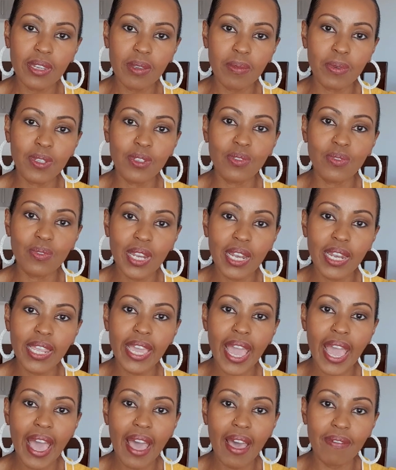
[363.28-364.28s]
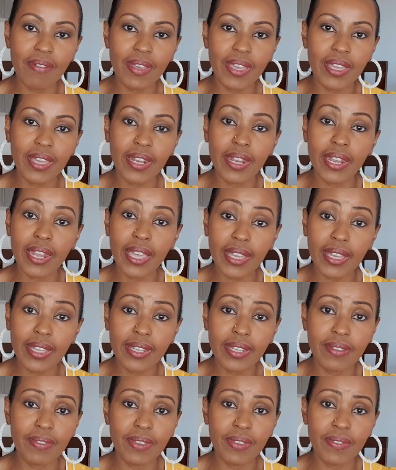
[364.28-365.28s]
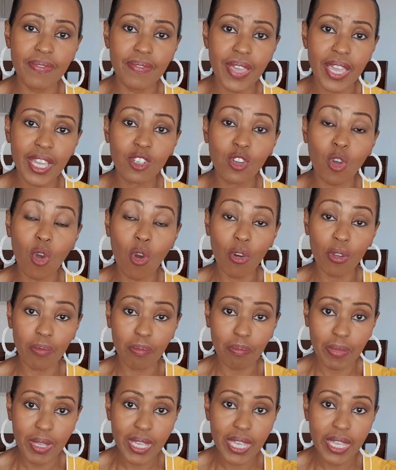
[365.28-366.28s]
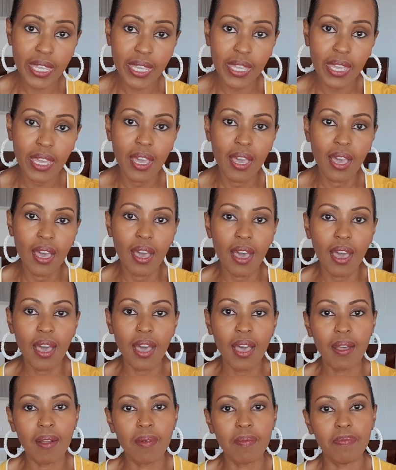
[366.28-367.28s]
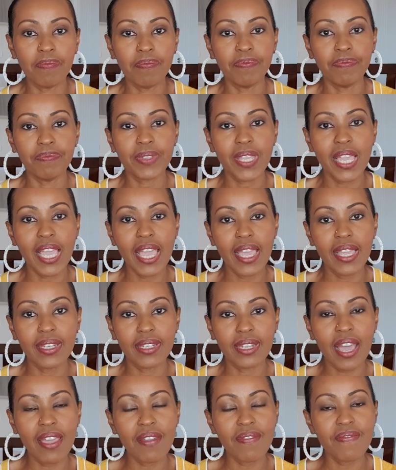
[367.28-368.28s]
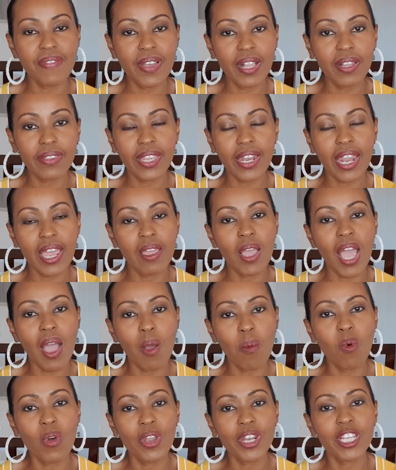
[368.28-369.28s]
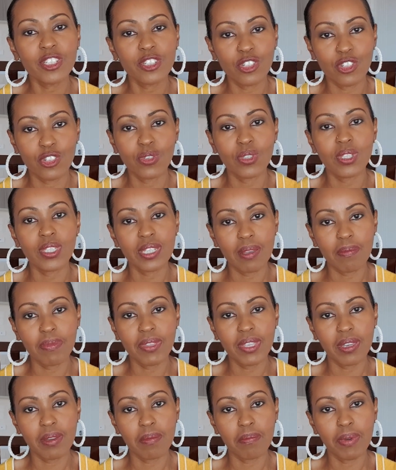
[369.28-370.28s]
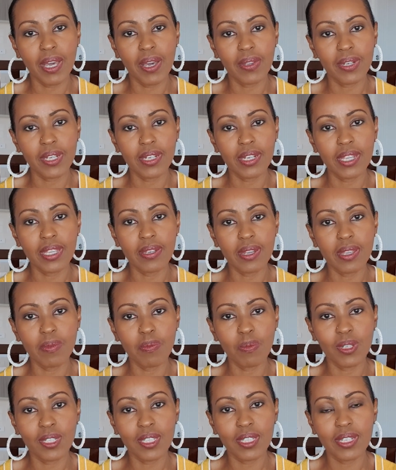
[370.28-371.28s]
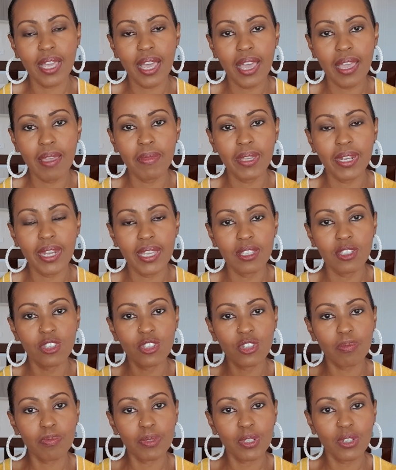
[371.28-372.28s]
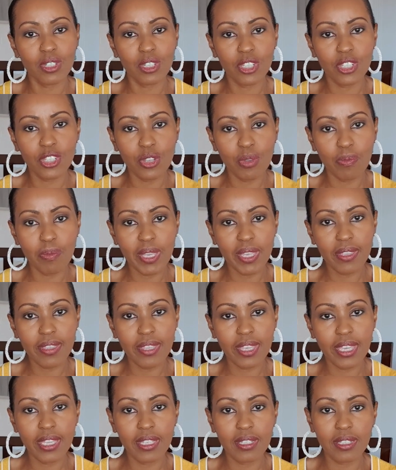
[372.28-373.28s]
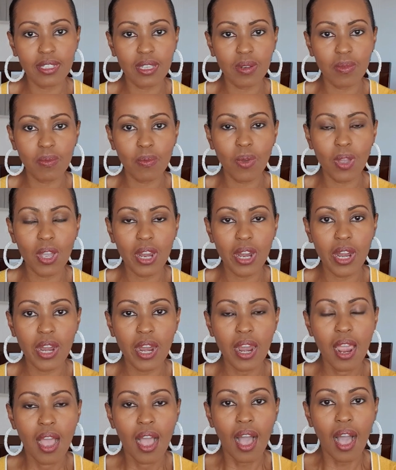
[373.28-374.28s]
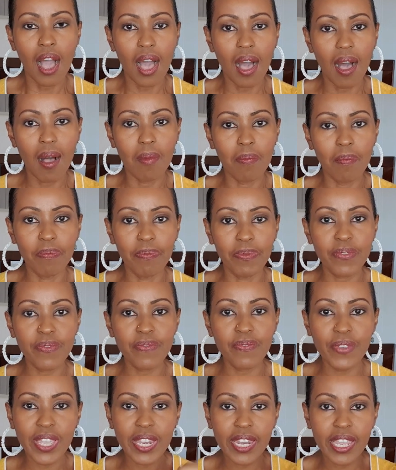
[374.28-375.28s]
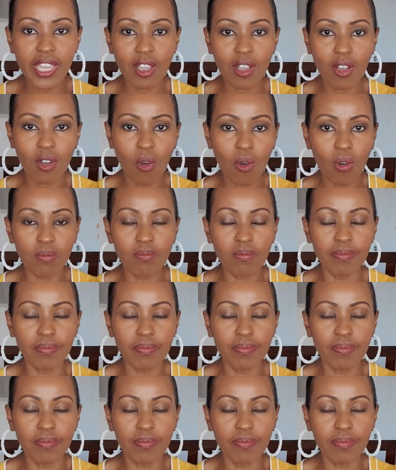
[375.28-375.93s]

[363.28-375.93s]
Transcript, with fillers: that it was really having a negative effect on me. Um, and I felt that I, I wanted to do something about it. It, it was time that I stopped consuming things that were um, feeding